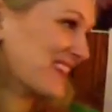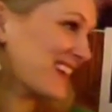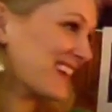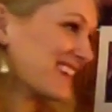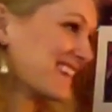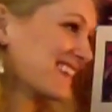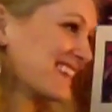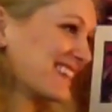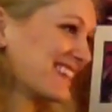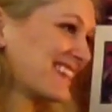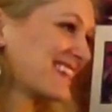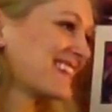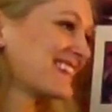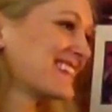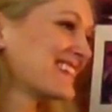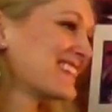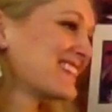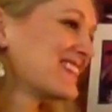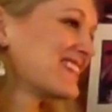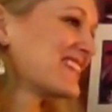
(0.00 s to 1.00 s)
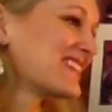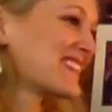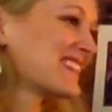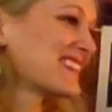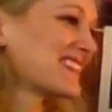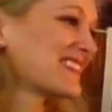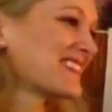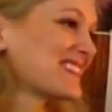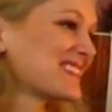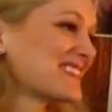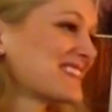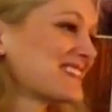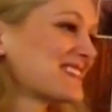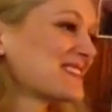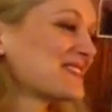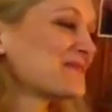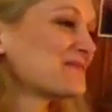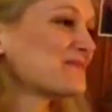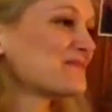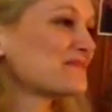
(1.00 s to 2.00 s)

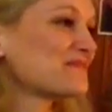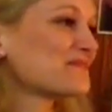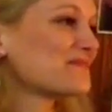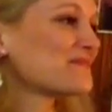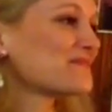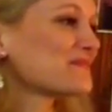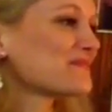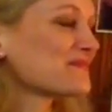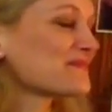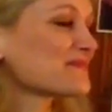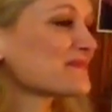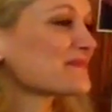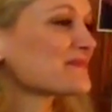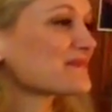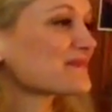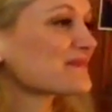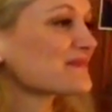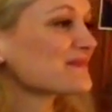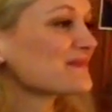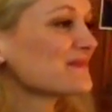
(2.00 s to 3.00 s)
This person isn't speaking.